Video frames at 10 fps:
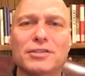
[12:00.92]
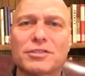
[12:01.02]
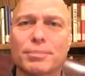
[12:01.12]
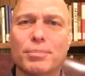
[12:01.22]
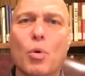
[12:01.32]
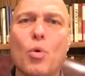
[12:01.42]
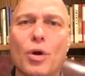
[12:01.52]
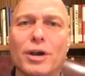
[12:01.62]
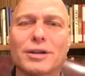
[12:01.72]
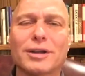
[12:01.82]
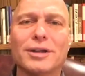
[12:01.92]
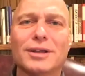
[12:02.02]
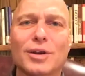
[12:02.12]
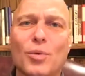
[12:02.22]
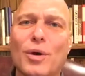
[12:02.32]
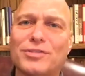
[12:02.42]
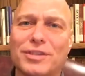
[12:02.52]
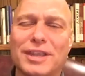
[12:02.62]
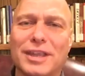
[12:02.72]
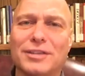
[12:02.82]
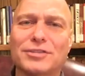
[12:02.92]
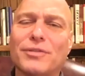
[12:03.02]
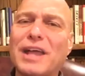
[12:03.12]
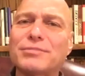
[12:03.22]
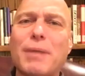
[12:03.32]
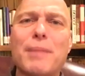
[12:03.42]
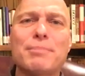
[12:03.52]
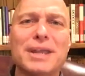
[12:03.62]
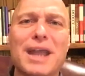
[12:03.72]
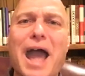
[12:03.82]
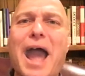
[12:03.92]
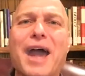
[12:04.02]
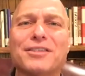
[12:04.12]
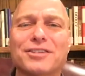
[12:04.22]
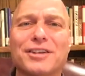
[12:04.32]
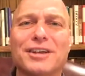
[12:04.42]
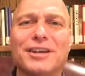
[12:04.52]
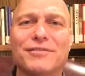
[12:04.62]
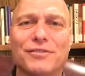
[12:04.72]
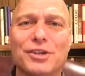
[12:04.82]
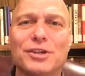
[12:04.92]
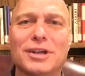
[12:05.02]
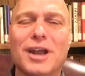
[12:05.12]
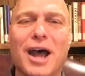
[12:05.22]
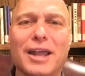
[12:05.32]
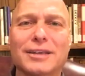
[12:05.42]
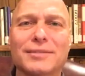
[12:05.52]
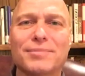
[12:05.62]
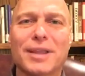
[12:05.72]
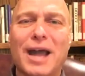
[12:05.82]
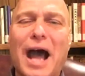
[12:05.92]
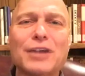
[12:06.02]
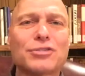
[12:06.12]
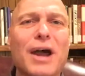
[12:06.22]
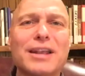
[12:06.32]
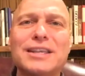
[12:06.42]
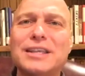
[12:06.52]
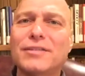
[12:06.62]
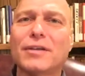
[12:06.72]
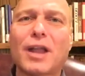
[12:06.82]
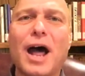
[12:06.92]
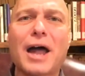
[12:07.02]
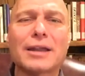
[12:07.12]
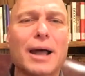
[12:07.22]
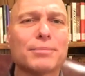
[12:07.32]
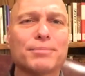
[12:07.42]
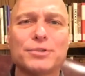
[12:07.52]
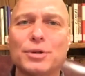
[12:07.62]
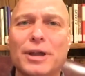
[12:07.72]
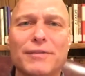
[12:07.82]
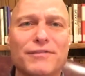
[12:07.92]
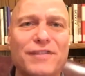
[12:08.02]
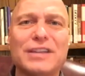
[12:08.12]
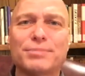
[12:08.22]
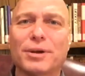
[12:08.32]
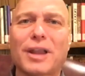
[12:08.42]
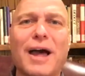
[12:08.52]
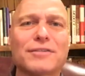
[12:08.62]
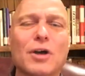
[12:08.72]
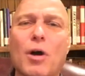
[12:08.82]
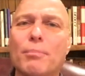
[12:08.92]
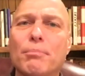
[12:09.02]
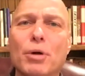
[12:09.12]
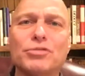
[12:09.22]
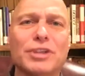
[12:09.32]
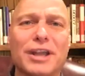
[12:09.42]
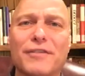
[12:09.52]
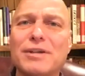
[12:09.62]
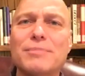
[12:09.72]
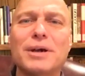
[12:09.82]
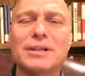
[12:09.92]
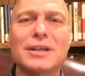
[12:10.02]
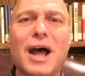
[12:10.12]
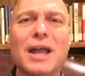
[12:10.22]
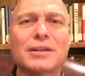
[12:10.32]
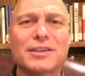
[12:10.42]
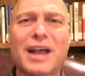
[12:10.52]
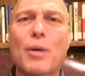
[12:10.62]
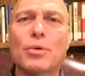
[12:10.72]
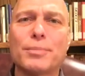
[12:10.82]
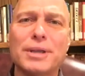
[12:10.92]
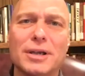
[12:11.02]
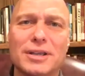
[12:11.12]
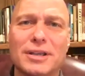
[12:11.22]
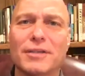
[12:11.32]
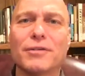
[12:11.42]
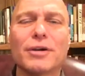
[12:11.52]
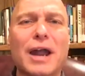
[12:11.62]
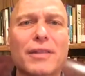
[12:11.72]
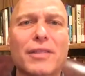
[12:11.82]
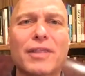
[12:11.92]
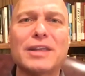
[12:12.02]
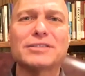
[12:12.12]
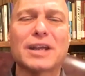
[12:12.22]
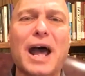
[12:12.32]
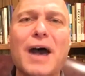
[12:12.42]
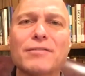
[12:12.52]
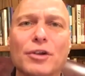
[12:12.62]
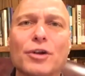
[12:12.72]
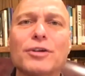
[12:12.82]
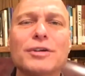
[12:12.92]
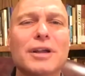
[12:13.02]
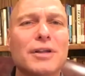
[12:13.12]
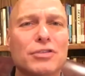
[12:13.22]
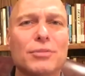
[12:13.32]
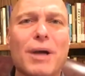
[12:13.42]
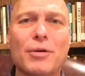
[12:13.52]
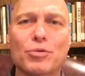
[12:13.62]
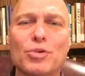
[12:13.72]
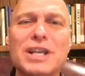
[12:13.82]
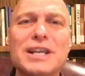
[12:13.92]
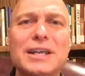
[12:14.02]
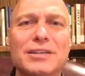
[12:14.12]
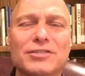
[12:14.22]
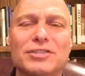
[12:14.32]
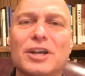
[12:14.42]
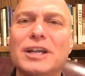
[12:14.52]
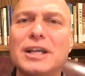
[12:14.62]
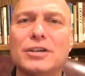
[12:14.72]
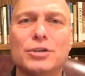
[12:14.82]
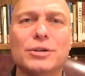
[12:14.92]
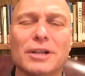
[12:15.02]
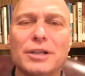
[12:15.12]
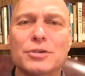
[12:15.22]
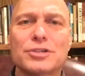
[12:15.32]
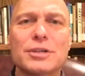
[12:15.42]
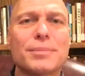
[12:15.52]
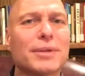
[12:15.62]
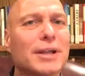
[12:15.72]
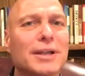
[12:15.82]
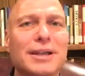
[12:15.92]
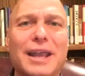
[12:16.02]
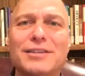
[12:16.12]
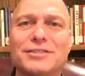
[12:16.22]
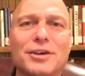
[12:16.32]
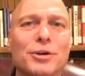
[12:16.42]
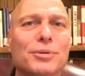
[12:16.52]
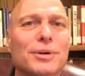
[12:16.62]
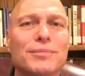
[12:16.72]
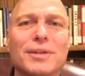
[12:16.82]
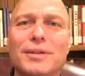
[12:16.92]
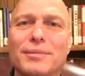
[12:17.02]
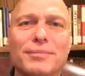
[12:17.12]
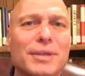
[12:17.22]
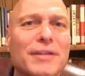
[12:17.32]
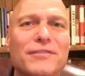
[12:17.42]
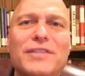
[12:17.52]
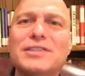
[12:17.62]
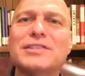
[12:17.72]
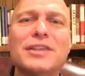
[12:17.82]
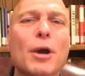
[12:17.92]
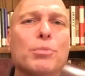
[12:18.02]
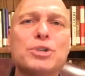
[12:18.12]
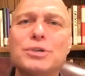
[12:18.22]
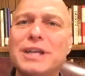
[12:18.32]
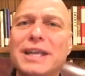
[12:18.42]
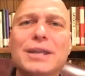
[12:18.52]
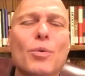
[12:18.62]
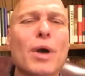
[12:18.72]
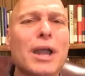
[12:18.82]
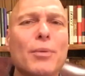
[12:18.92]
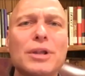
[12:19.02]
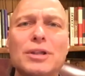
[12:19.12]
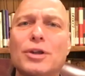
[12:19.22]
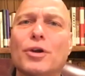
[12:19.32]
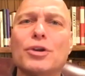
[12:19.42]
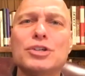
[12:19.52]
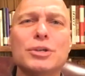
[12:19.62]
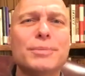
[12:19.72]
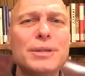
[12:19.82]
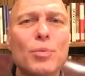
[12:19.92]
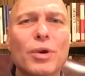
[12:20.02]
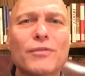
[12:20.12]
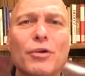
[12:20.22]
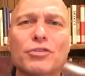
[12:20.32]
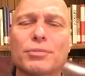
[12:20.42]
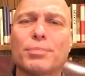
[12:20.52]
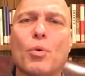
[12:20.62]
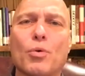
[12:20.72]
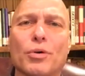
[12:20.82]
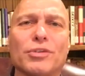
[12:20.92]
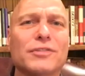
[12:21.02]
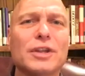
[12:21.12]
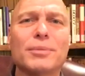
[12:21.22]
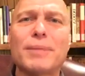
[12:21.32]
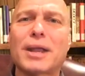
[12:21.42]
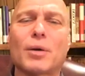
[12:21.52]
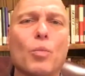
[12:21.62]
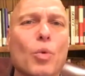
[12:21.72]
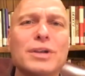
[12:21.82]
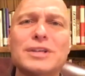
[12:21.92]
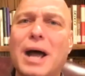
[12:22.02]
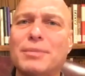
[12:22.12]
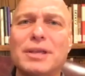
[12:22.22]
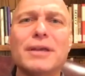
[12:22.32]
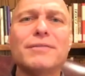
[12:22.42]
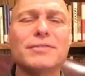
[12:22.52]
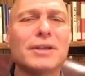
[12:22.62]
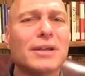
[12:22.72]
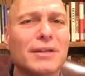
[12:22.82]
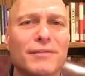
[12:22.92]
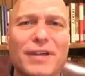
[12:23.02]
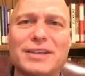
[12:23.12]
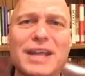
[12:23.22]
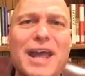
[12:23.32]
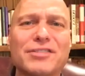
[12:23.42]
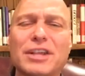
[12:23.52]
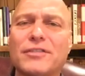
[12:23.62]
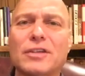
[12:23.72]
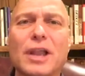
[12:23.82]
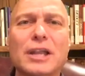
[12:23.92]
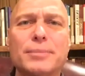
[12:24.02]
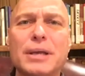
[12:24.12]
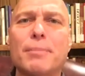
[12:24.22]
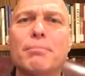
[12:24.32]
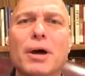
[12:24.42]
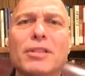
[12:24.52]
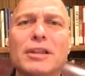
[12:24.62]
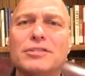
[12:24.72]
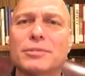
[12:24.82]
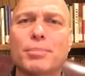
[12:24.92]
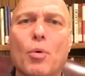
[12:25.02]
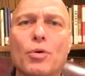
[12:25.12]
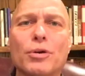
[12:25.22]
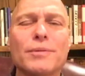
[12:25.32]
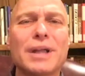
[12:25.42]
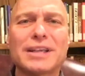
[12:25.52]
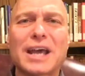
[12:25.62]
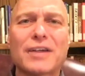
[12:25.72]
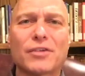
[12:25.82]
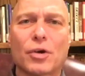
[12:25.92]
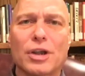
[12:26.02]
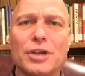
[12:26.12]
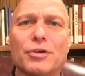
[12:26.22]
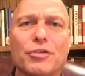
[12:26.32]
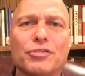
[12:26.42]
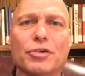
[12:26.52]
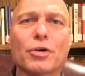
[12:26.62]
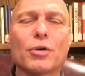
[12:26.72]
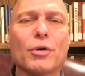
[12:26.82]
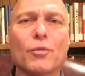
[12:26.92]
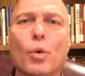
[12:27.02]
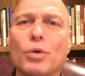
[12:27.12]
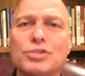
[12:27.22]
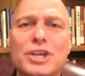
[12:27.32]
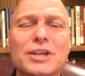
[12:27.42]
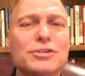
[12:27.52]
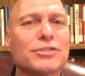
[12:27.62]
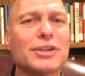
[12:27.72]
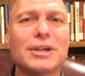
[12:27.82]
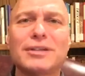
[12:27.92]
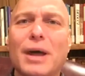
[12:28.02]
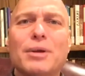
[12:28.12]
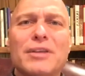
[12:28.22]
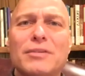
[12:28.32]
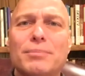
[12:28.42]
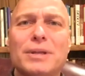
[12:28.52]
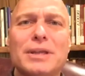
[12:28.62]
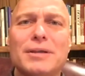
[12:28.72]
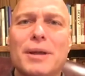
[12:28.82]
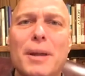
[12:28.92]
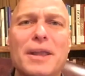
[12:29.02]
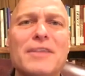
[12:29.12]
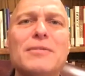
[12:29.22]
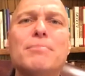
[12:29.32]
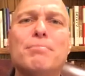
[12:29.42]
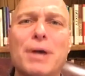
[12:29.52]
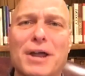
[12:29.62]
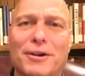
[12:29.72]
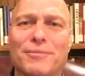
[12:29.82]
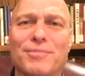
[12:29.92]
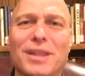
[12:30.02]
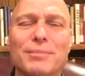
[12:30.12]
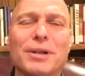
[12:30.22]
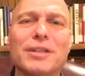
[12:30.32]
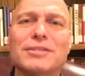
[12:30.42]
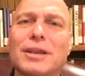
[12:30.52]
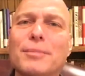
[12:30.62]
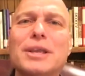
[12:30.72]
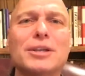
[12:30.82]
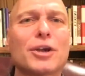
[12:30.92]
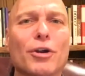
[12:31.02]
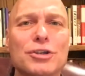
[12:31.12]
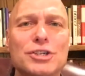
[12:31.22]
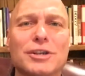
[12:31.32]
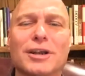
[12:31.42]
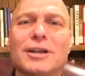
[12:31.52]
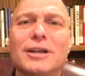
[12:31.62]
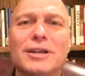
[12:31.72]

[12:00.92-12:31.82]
to support Quest of the Keys. So that's my big ask for you tonight. I try to give a lot. I do a Facebook Live talk most every Monday night because I want to be a giver out of the things that I've learned through my reading and studying and doing leadership. And so if this has helped you in any way, I want to encourage you to be one of our supporters. If you can make a one-time gift, fantastic. If you'd like to be a monthly supporter, kind of our inner circle of world changers, that would even be even better. But listen, let me encourage you to